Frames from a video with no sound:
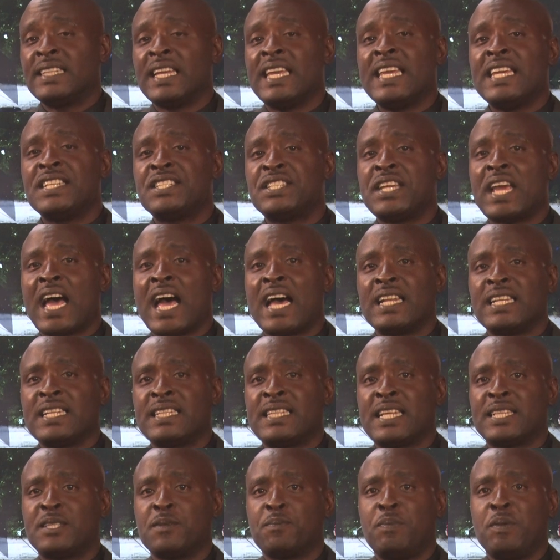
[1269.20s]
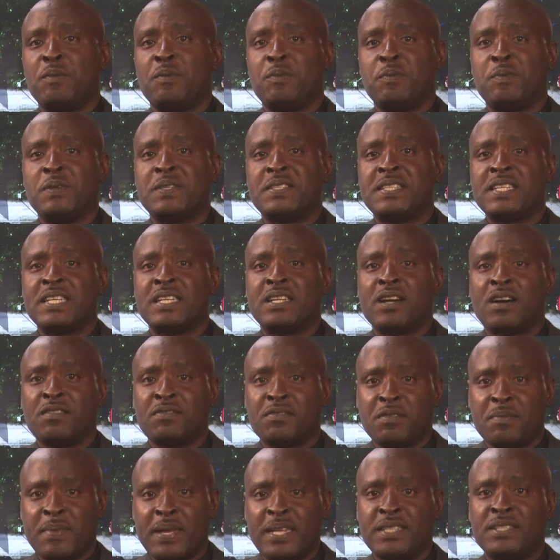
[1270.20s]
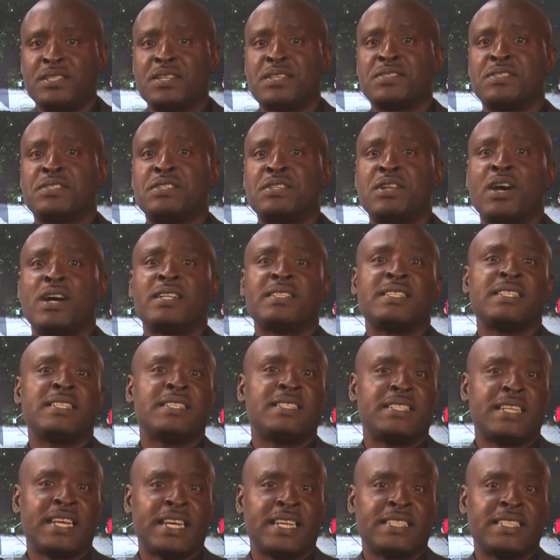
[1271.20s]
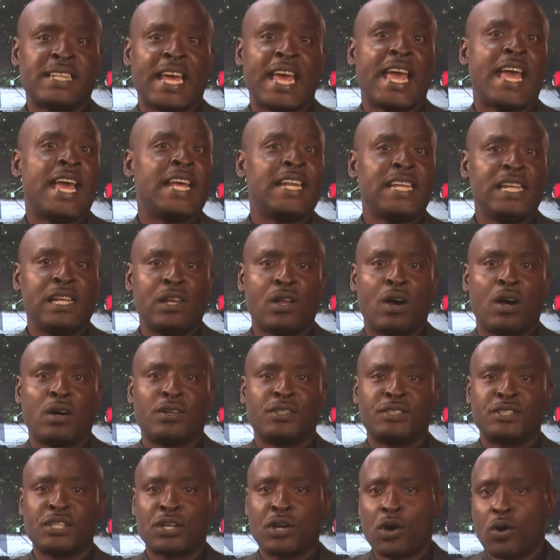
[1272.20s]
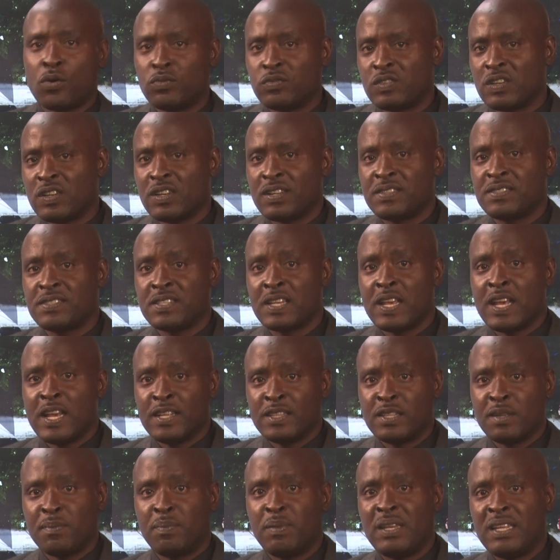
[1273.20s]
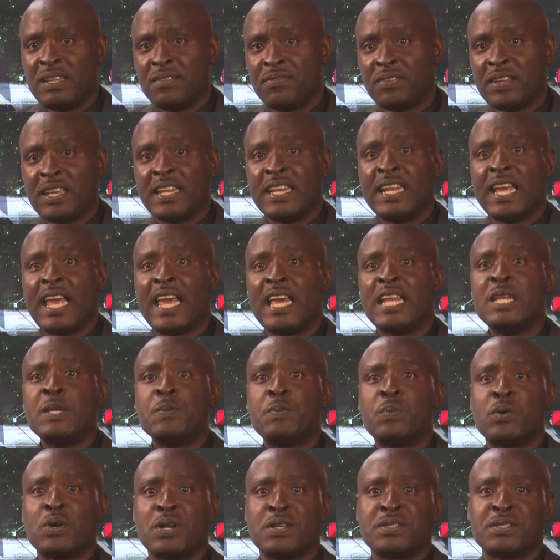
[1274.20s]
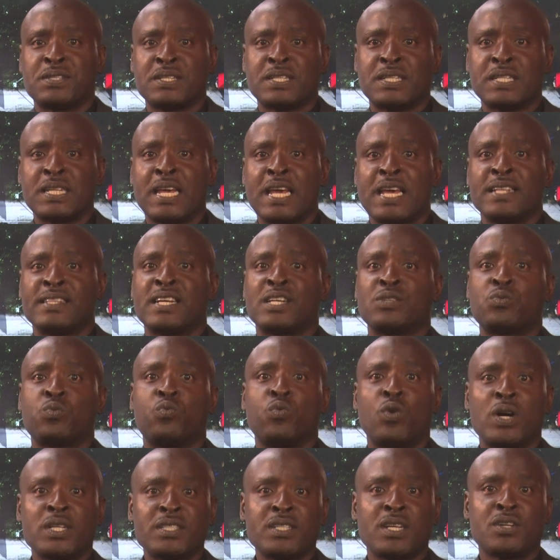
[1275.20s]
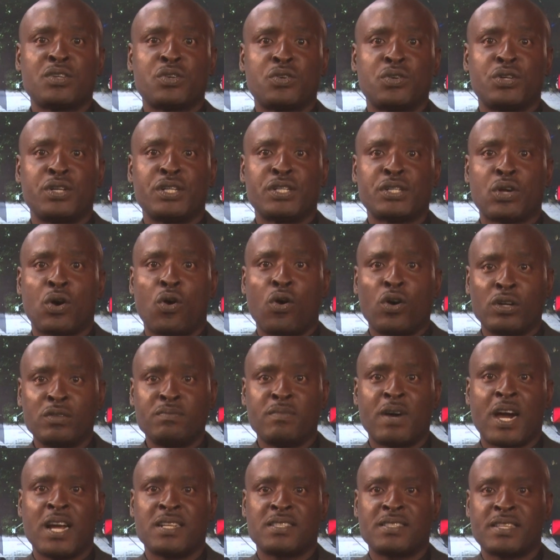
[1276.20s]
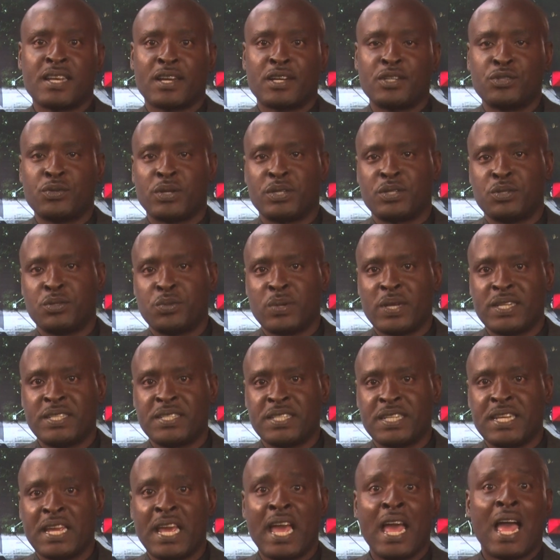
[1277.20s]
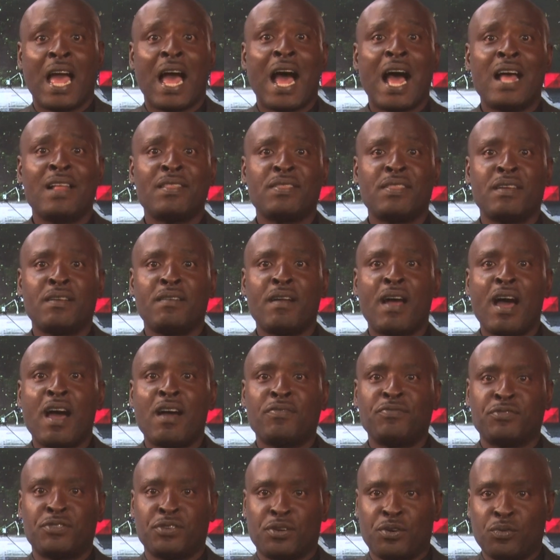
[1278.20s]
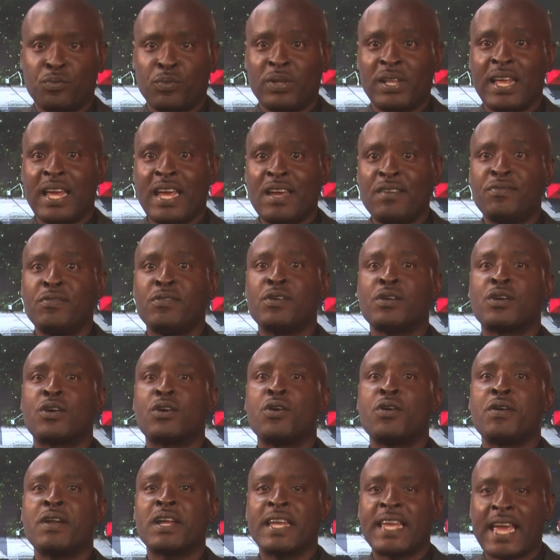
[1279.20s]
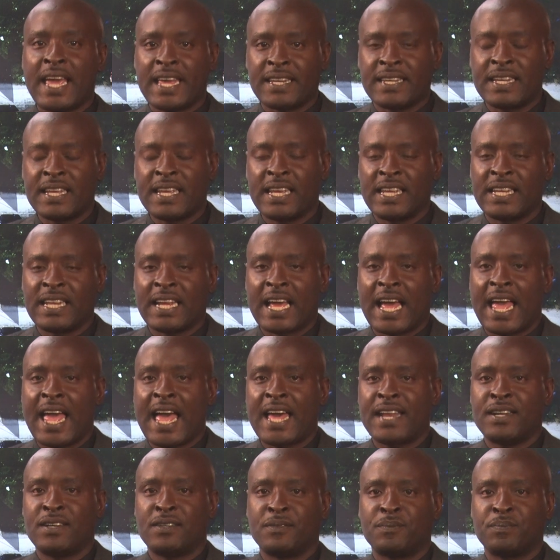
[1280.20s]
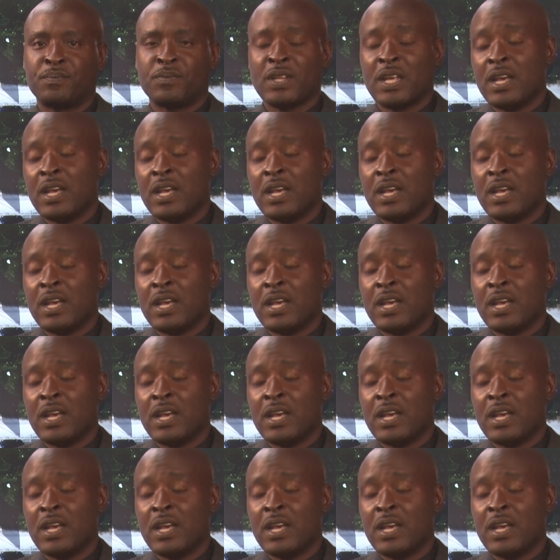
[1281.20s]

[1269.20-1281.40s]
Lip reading: The AG added that the PPPC government does not intend any longer to countenance the belief in any person that what occurred on March 2, 2020 and thereafter will ever occur again in Guyana.